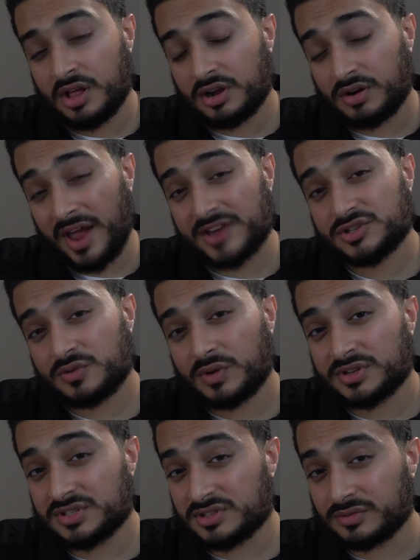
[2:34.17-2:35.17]
Crash
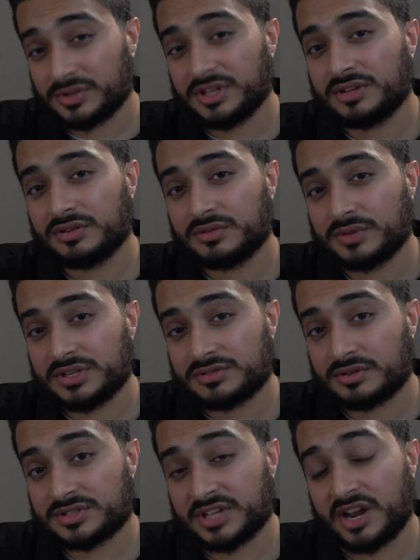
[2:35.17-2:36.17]
Course is a really good
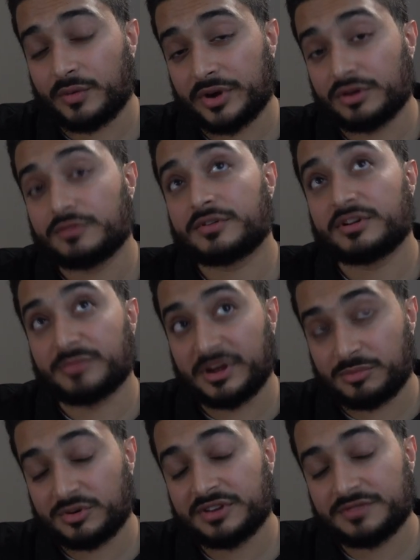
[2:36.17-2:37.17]
resource that I went over in my
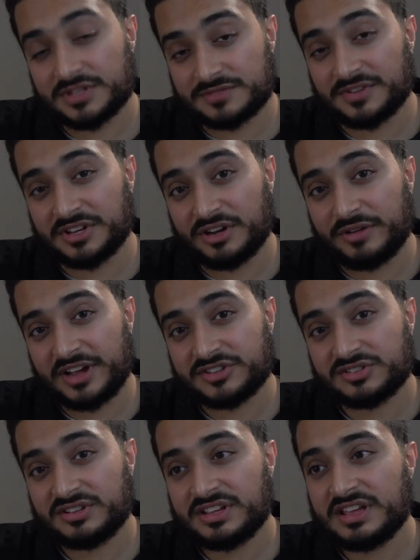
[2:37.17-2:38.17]
previous video
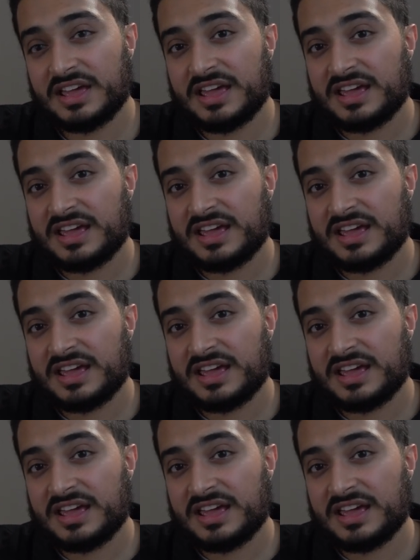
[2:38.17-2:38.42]
actually.